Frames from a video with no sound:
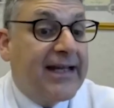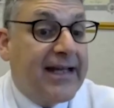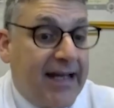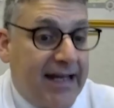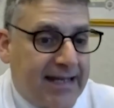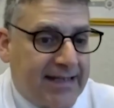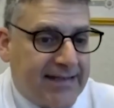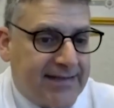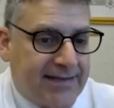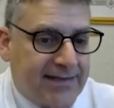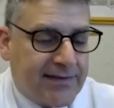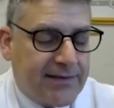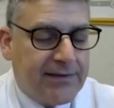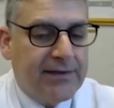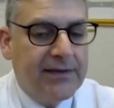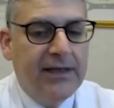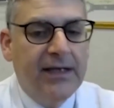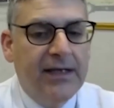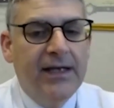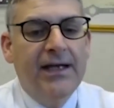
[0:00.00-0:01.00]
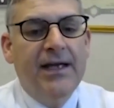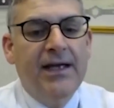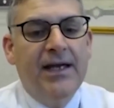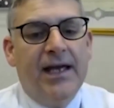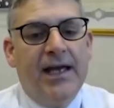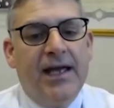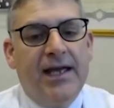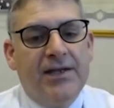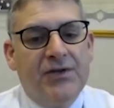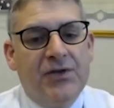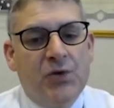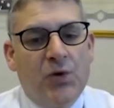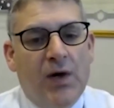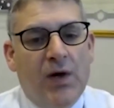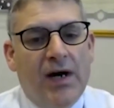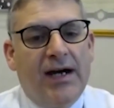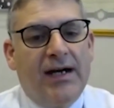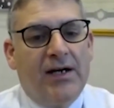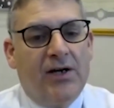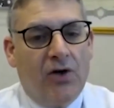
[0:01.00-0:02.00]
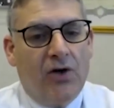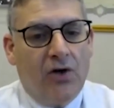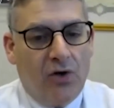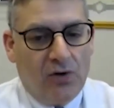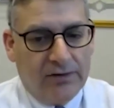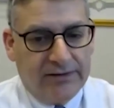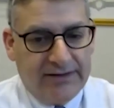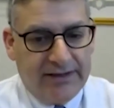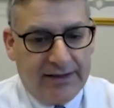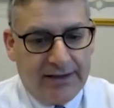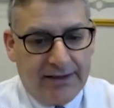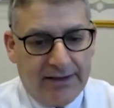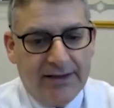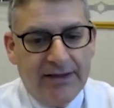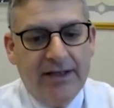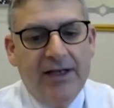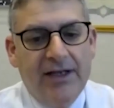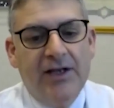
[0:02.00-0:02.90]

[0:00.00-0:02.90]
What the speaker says: cancer and you are older,